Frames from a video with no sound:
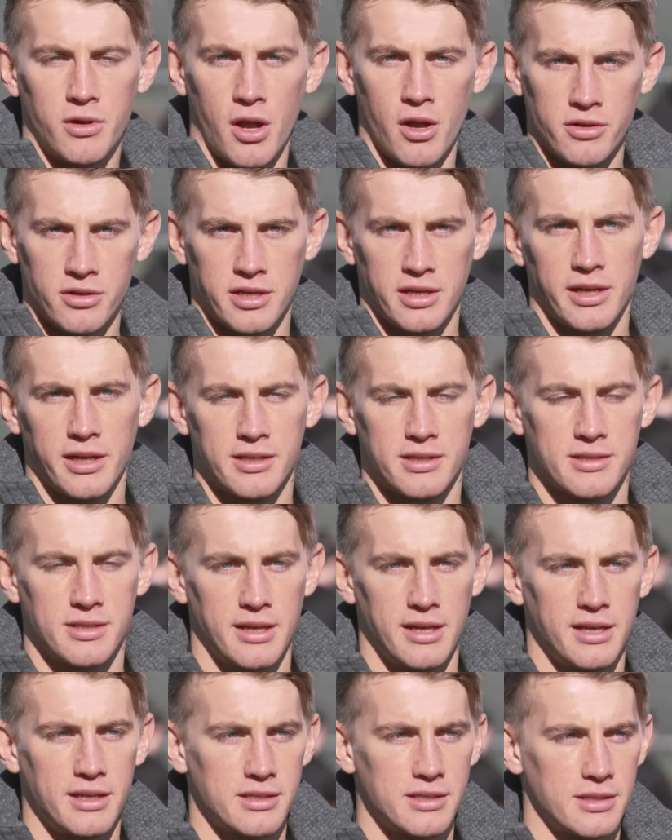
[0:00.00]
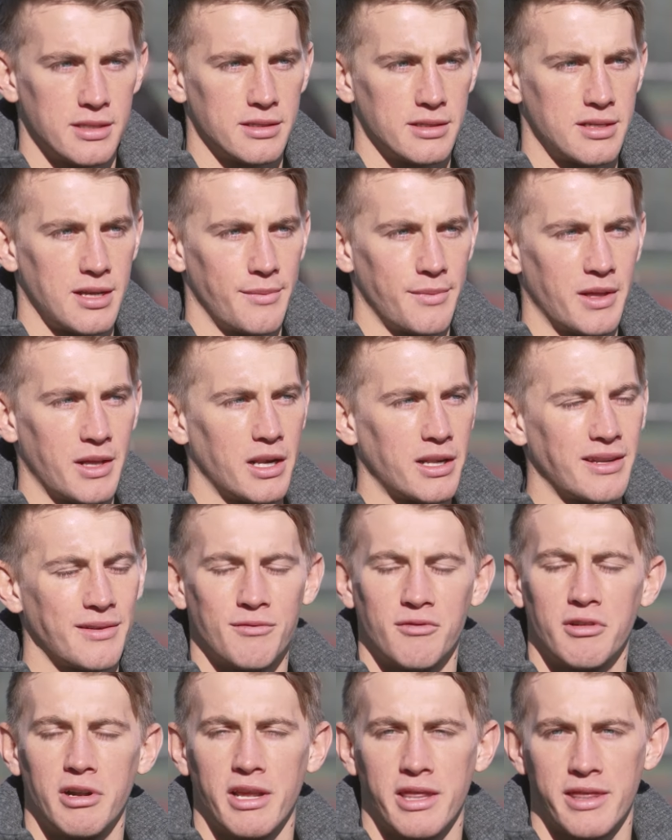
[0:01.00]
coaching is something I
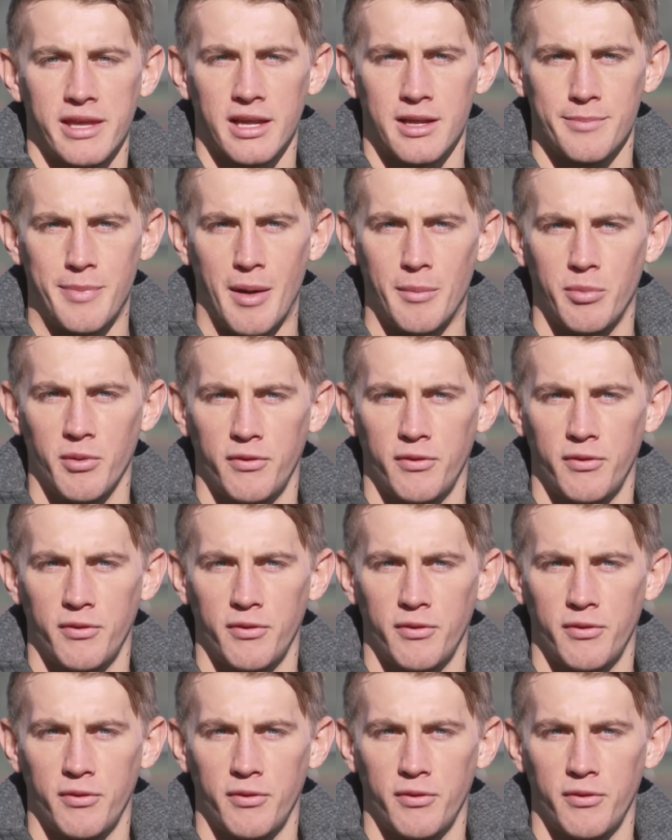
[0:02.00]
didn't really think about